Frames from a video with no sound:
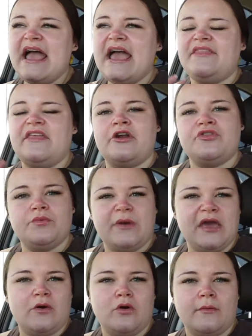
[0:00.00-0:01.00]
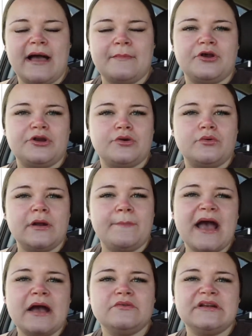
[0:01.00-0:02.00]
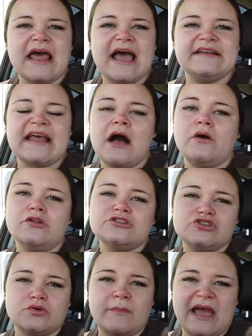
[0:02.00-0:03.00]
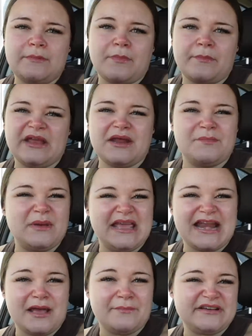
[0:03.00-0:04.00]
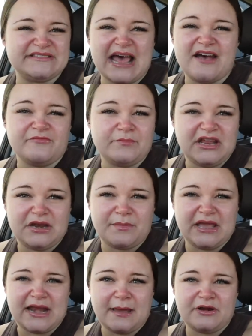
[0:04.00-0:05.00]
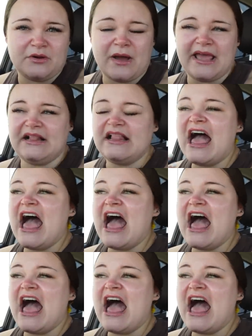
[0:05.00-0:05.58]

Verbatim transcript: And then on the way home, I'm going to go to Poundland. I also might pop into B&M because I haven't been to B&M in a while.